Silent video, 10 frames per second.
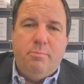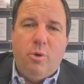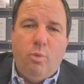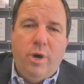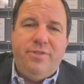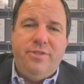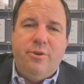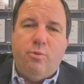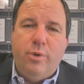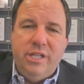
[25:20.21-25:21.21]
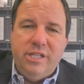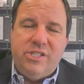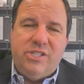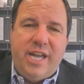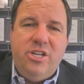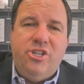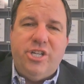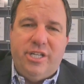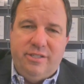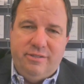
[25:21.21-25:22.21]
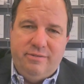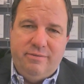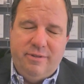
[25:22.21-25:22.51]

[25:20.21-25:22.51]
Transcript: but what the realization